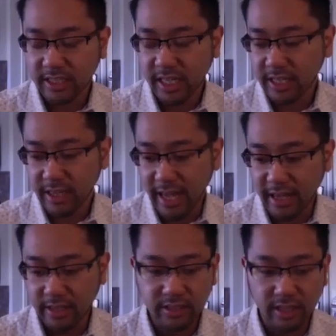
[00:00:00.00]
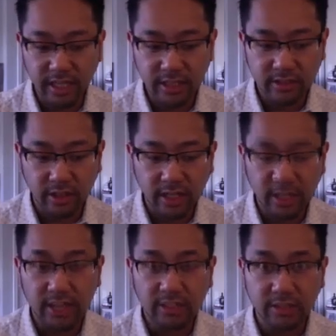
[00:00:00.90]
to take that and assign certain
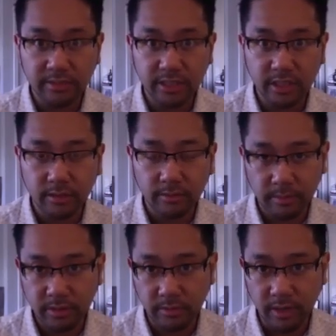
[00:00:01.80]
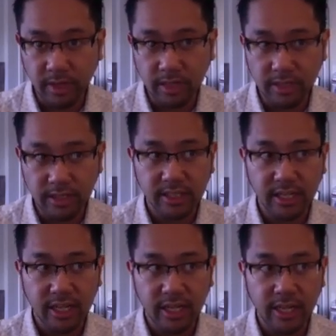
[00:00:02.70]
excerpts in the repertoire and
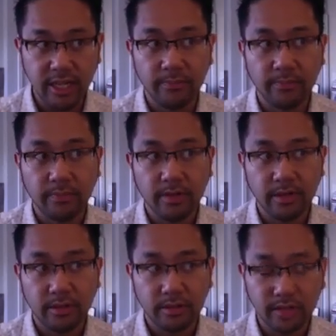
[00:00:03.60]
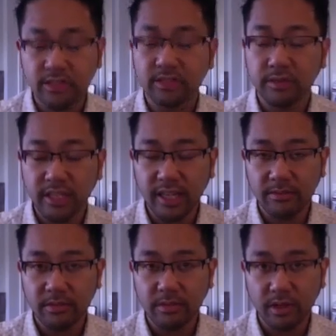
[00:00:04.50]
say, this is what you have
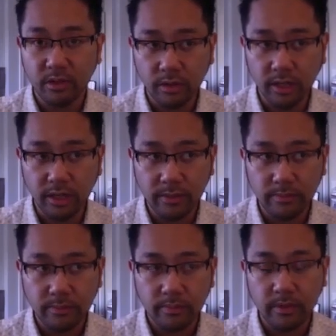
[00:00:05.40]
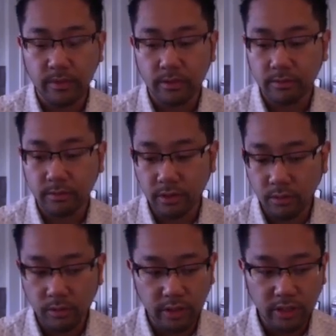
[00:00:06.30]
to record.
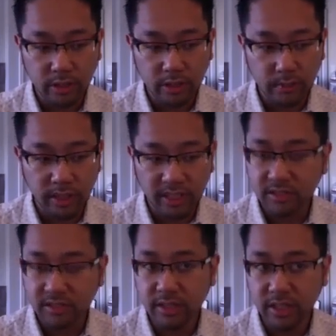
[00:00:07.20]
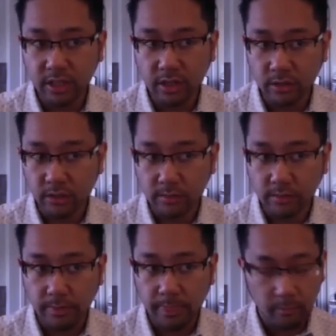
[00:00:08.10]
Record your best video,
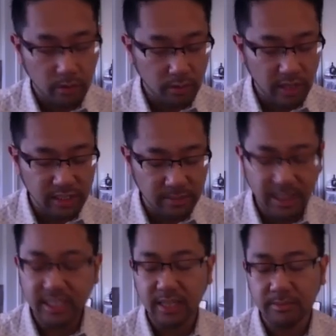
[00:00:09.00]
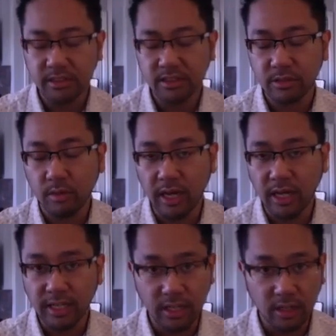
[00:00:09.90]
record as many times as you
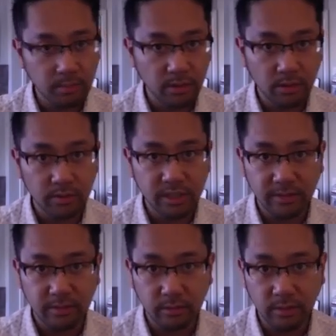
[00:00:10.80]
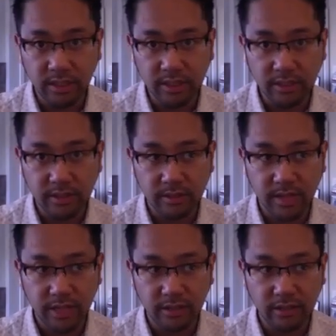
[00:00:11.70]
want, and upload whichever ones
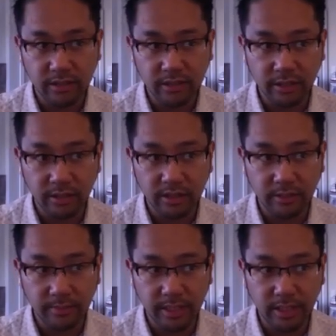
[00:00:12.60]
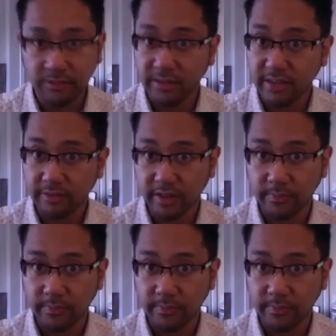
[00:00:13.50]
that you consider to be your favorite,